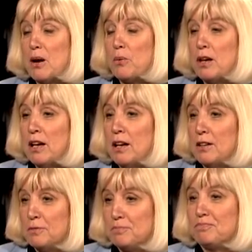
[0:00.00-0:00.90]
So if you're an aunt or
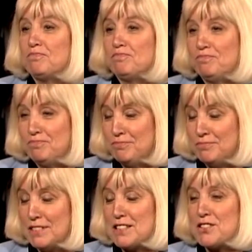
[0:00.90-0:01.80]
an uncle
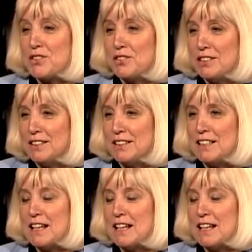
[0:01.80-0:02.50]
or grandparents.